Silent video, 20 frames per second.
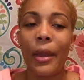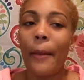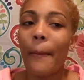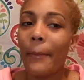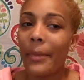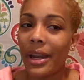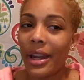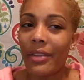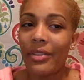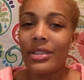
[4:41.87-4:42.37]

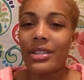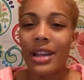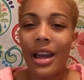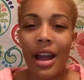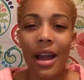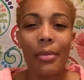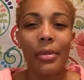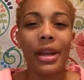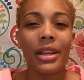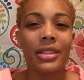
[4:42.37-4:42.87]
But every
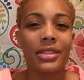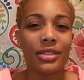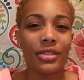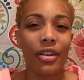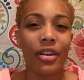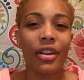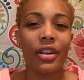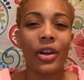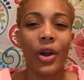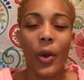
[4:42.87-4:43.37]
time I
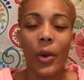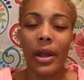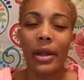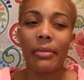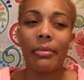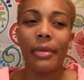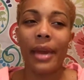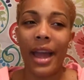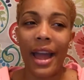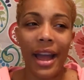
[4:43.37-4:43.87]
start going
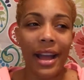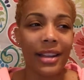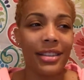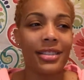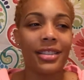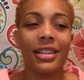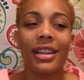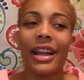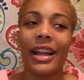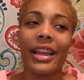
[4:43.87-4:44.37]
back
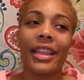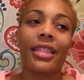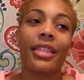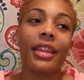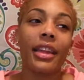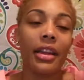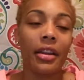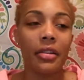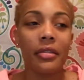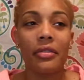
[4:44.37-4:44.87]
to
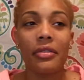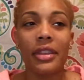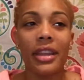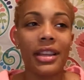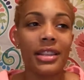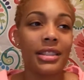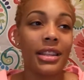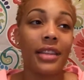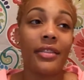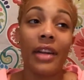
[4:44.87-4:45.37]
think of
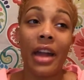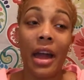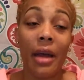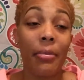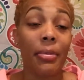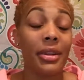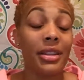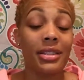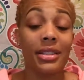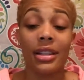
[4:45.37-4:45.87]
things that have
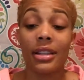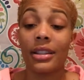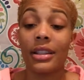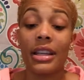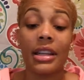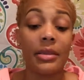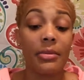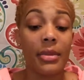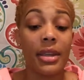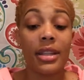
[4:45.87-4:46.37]
happened to
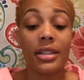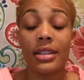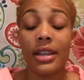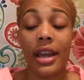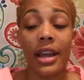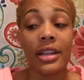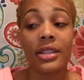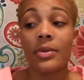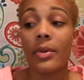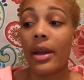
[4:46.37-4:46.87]
lead me to
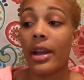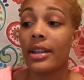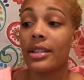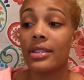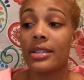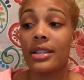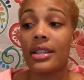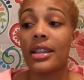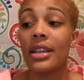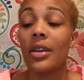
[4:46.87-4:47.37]
X, Y, and
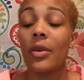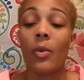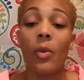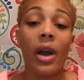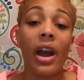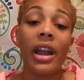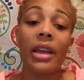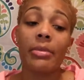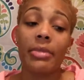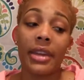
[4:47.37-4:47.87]
Z, and
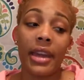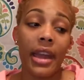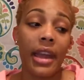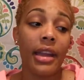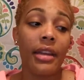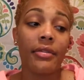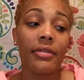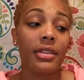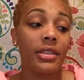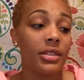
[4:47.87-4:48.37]
why I
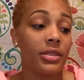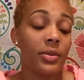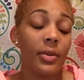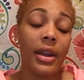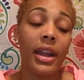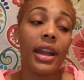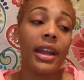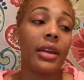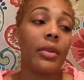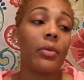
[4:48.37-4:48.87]
behave this
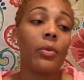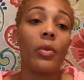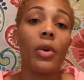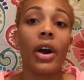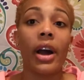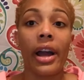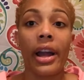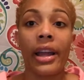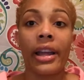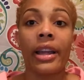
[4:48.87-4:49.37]
way and
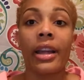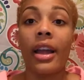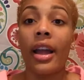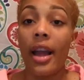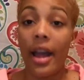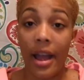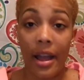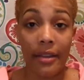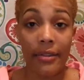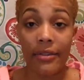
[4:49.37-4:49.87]
why
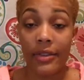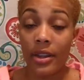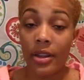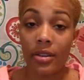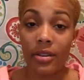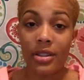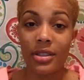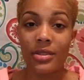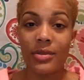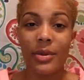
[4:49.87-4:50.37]
I feel
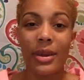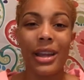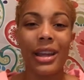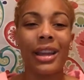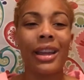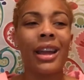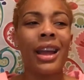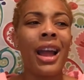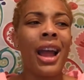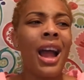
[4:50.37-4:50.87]
this way,
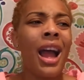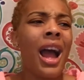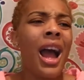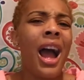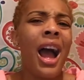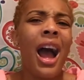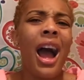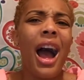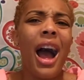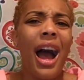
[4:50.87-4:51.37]

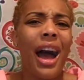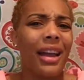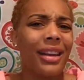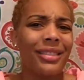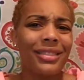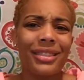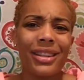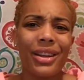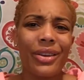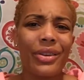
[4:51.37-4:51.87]
I
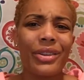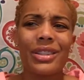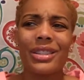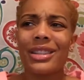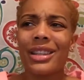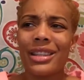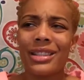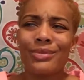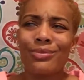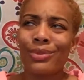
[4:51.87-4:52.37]
don't know, it just
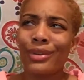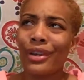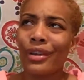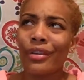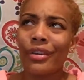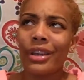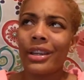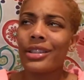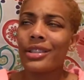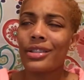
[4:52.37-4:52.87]
gets
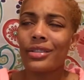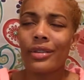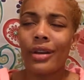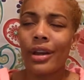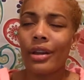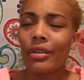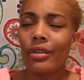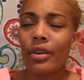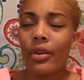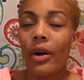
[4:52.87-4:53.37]
blurry. So I
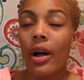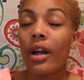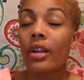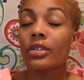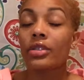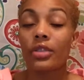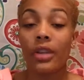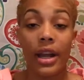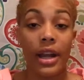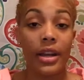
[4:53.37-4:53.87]
don't know, I'll
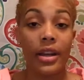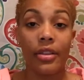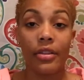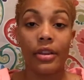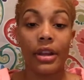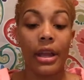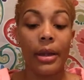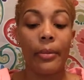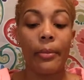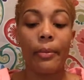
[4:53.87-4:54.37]
try another
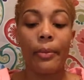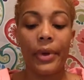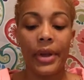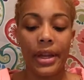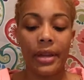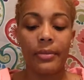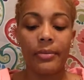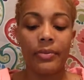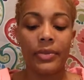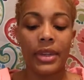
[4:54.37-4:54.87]
day.
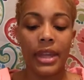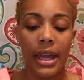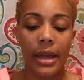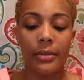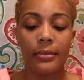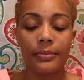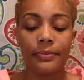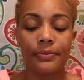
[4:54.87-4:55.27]
But yeah.